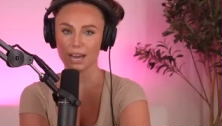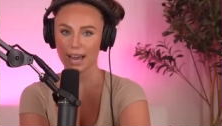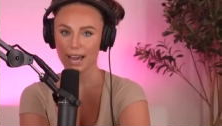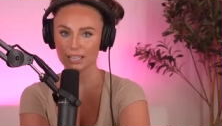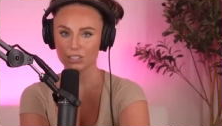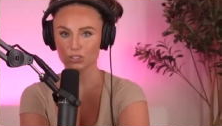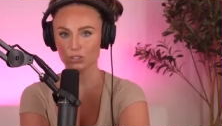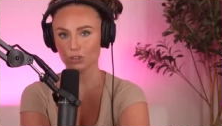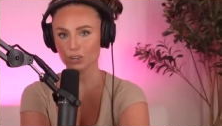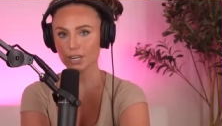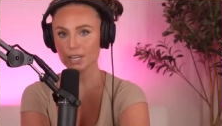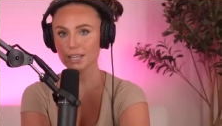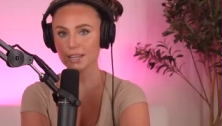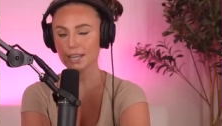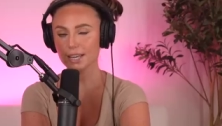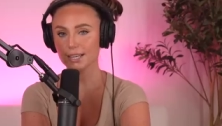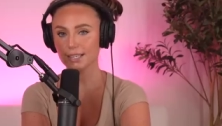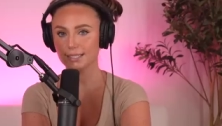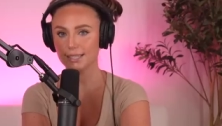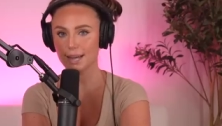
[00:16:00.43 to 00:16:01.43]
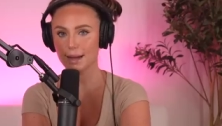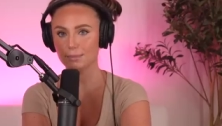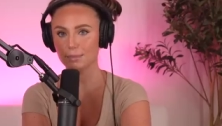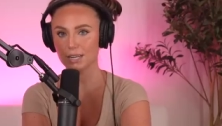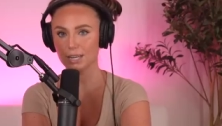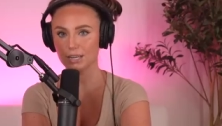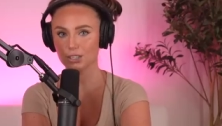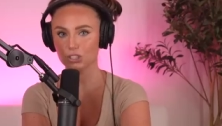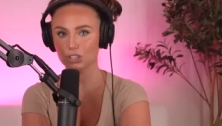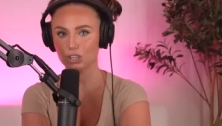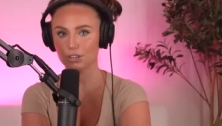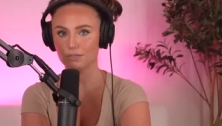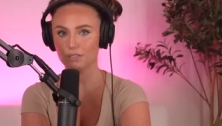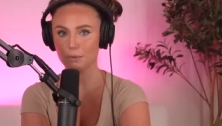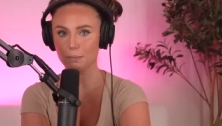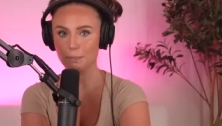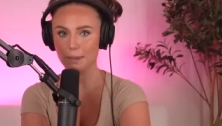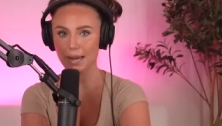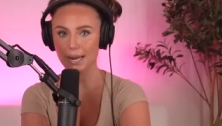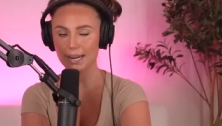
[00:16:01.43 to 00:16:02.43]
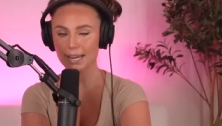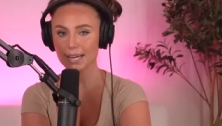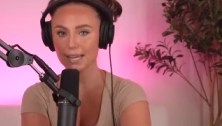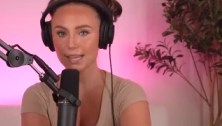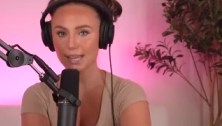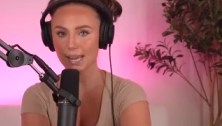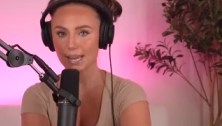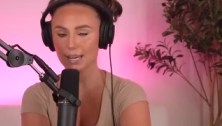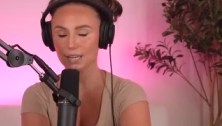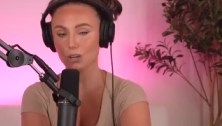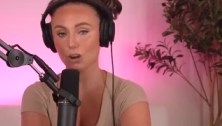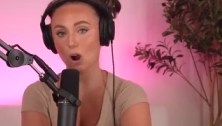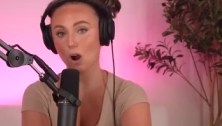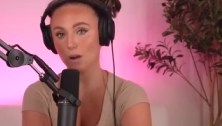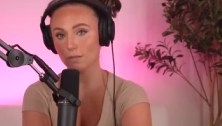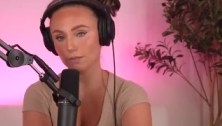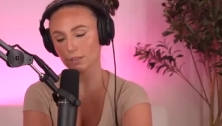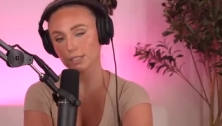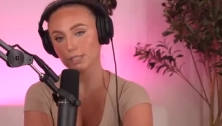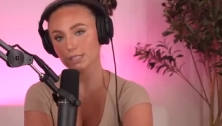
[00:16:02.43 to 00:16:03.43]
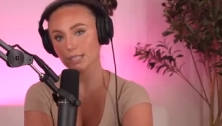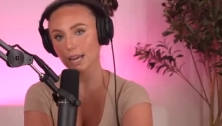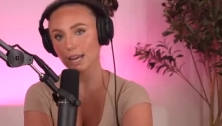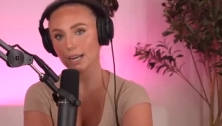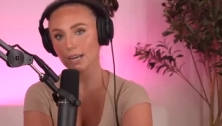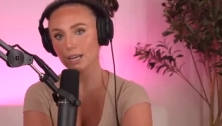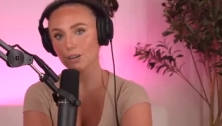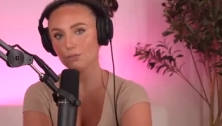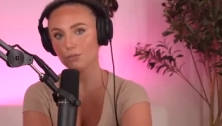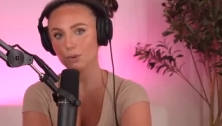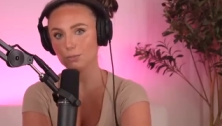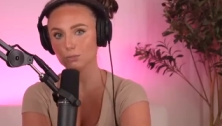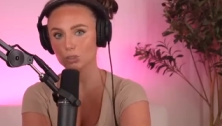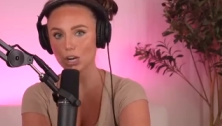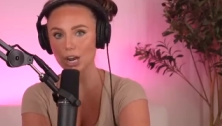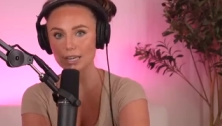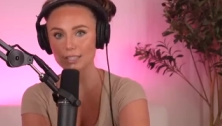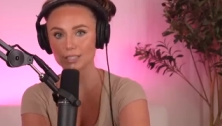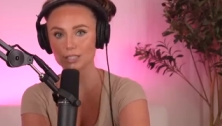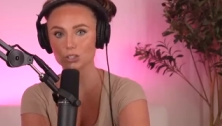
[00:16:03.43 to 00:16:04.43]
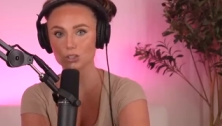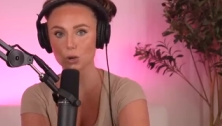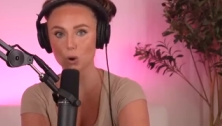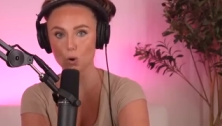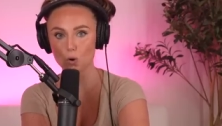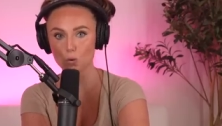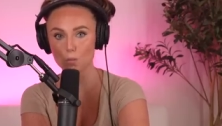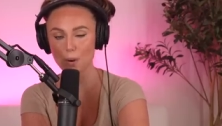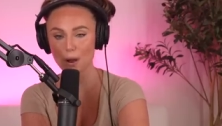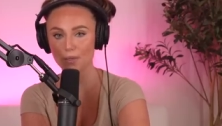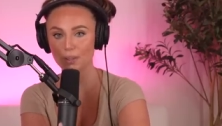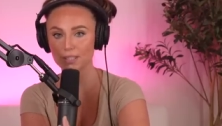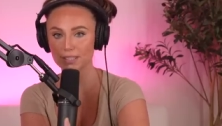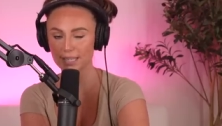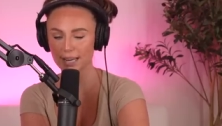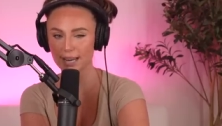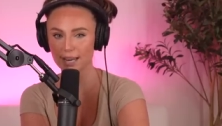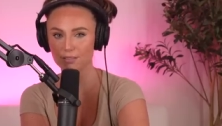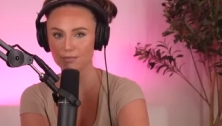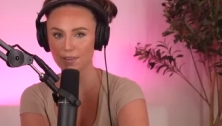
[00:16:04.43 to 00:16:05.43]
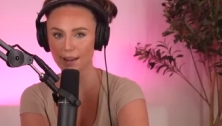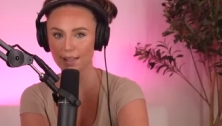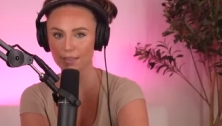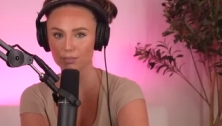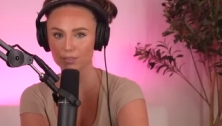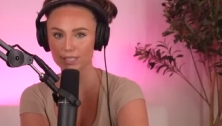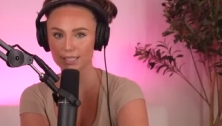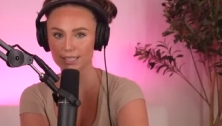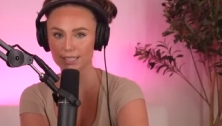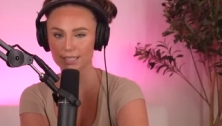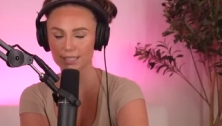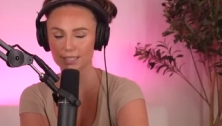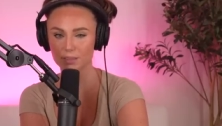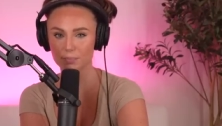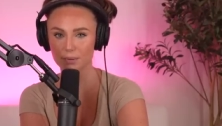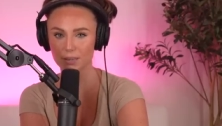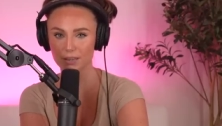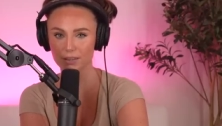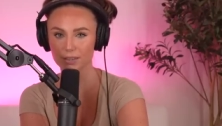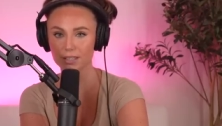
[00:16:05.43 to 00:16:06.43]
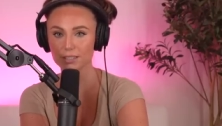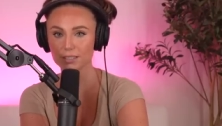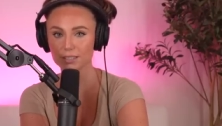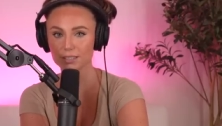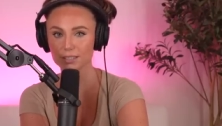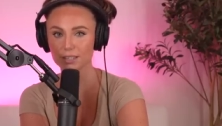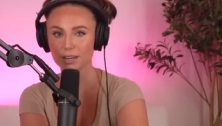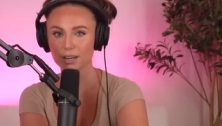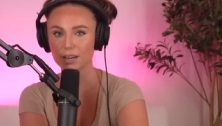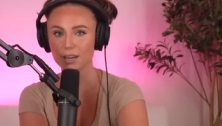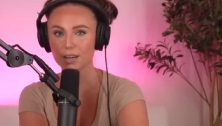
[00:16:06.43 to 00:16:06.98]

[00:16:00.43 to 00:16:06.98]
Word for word: And during the examination of the bedding they had confiscated from Jackson's home on the day of Valiree's disappearance,